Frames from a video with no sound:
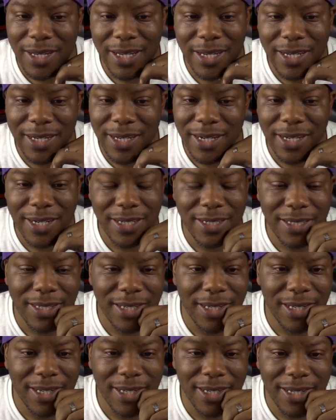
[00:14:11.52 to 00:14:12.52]
he did his
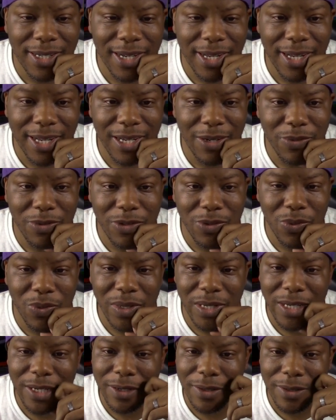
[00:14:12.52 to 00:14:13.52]
thing. Like it was
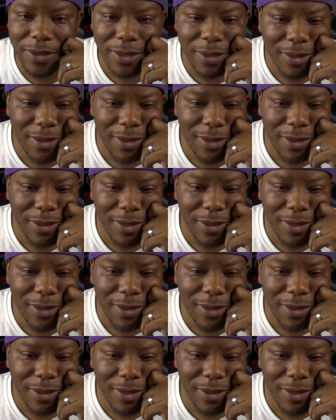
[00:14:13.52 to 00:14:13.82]
weird.